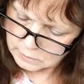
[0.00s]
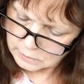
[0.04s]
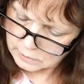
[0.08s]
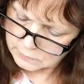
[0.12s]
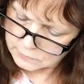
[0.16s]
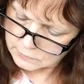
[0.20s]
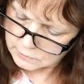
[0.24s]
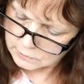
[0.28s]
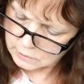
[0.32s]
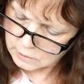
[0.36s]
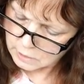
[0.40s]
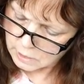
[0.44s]

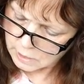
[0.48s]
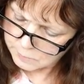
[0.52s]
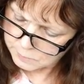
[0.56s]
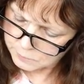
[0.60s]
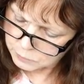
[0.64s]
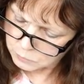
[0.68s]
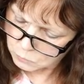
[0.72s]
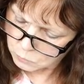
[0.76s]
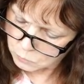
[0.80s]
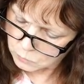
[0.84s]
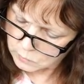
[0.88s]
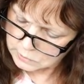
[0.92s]
In the
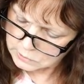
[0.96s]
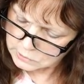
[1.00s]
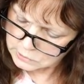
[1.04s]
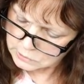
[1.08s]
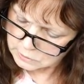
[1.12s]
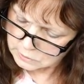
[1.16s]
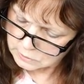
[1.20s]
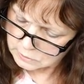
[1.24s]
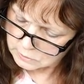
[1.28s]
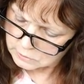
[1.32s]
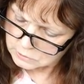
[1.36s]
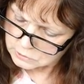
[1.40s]
cup
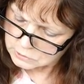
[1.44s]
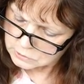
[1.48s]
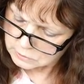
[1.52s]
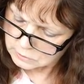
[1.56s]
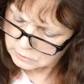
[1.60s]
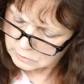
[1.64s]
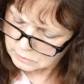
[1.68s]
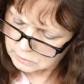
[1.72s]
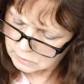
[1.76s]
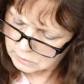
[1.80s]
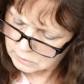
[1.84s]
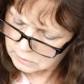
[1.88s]
which
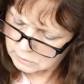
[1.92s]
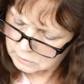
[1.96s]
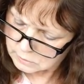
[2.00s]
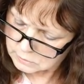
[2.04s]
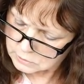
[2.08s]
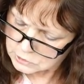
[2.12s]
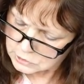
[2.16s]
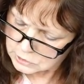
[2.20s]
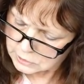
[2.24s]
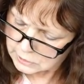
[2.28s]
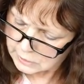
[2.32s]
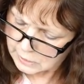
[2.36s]

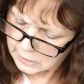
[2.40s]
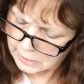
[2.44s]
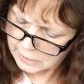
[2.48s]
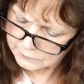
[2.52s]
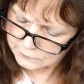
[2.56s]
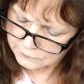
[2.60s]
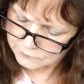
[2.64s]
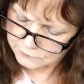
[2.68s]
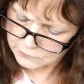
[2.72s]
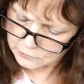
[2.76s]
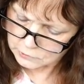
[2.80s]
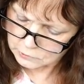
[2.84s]
she
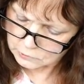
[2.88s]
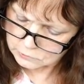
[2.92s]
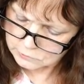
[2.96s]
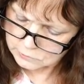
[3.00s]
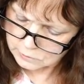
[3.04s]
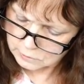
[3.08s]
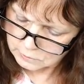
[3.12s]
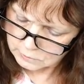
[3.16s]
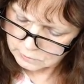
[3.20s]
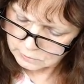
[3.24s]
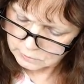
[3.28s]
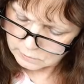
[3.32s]
hath
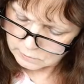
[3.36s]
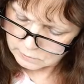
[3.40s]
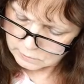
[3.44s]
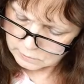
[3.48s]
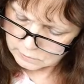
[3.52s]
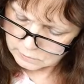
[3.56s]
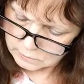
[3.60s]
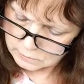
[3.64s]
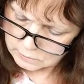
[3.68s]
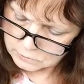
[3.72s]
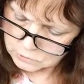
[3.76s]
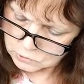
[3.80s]
filled
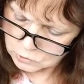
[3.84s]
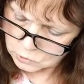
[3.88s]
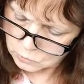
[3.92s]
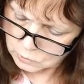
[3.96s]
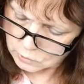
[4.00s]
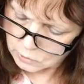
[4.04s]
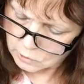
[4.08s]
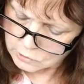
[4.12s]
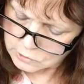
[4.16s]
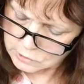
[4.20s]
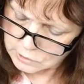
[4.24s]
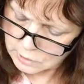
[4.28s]

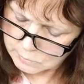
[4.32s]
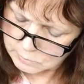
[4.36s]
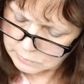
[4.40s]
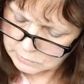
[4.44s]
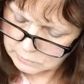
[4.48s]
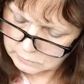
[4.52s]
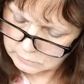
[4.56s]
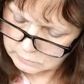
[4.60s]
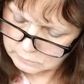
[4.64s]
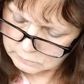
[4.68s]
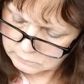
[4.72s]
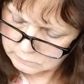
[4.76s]
to her
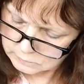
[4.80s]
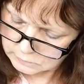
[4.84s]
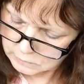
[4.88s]
double.